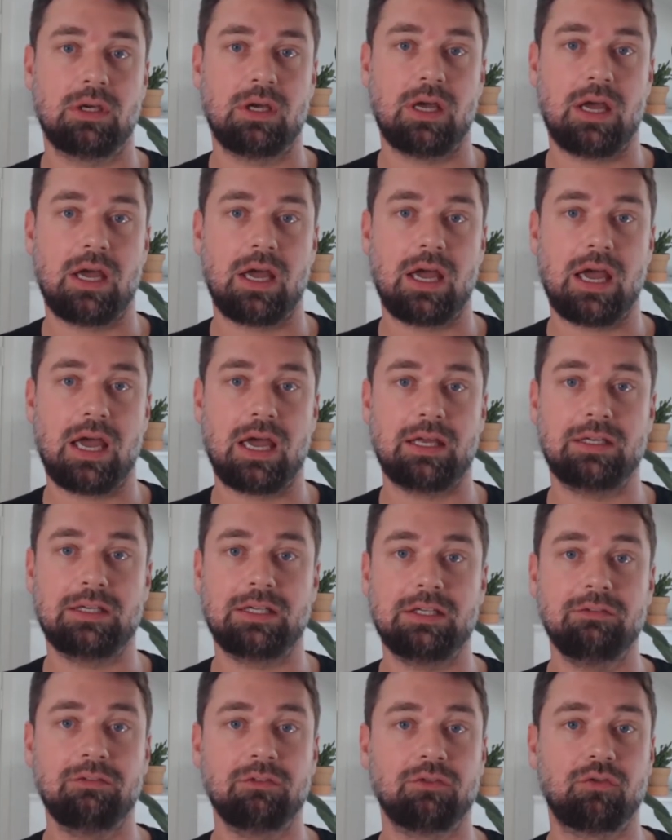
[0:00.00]
And
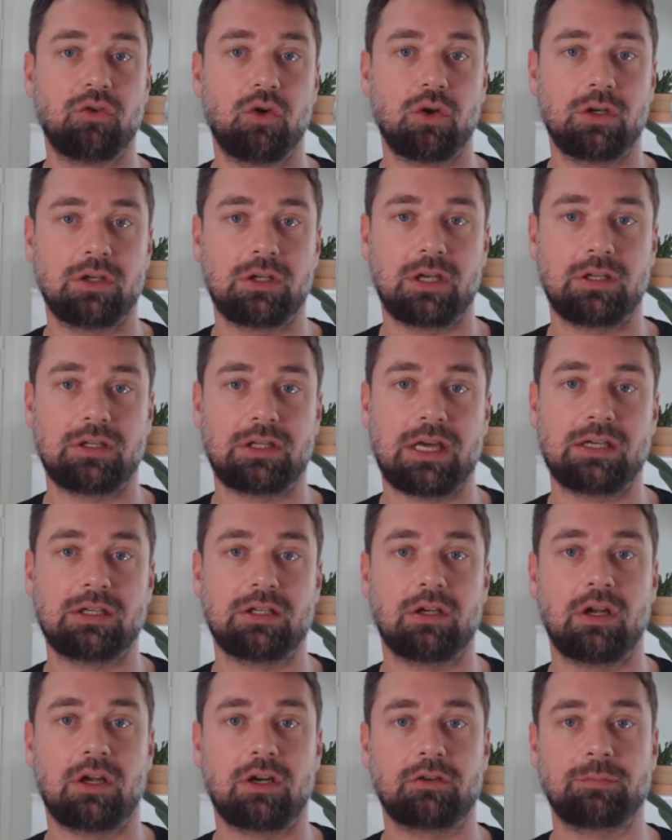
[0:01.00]
even further than that, a
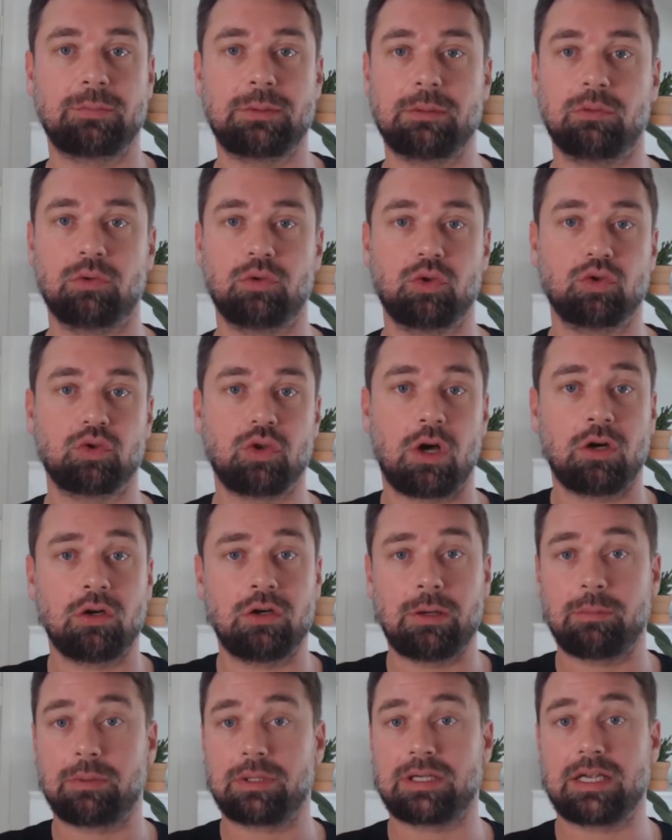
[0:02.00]
lot of people use other
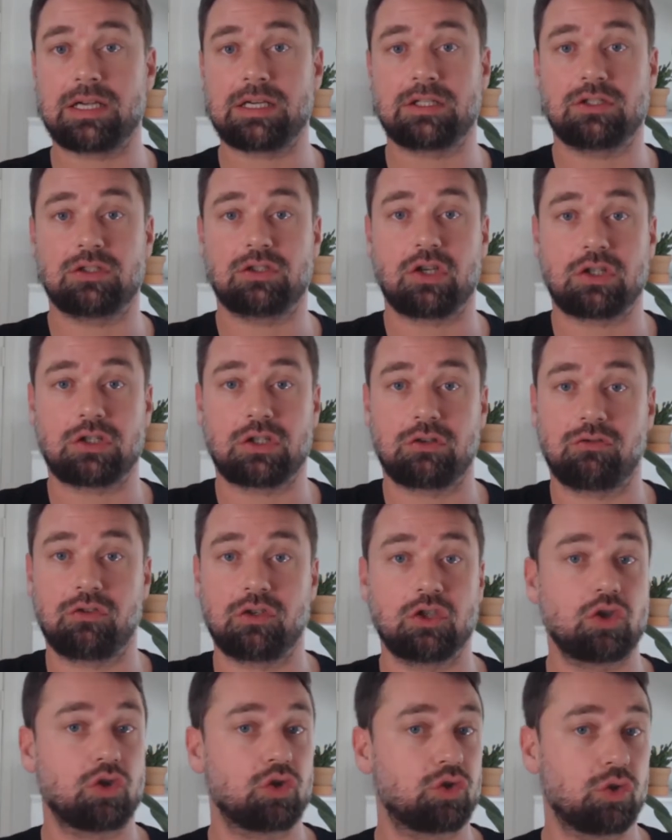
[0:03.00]
applications such as
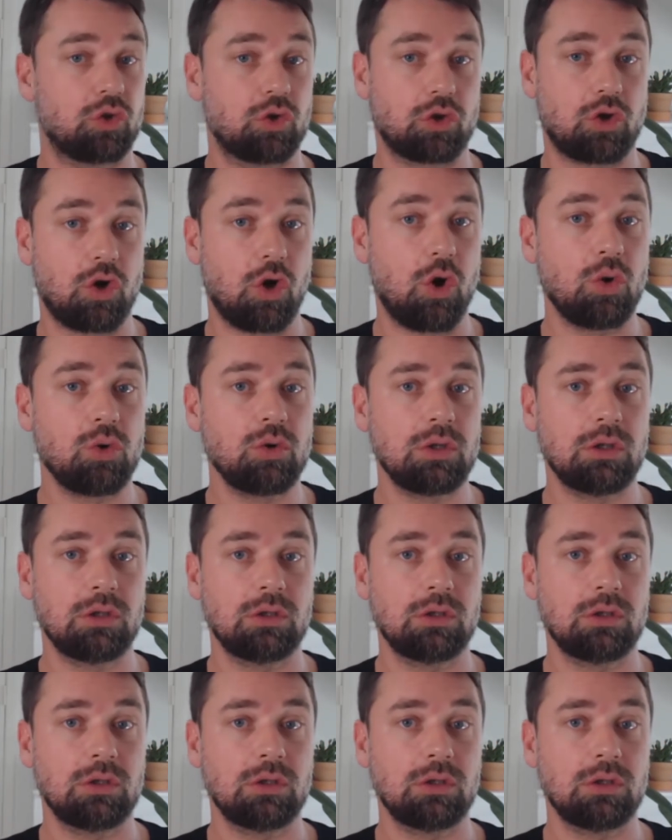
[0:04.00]
Visual Studio Code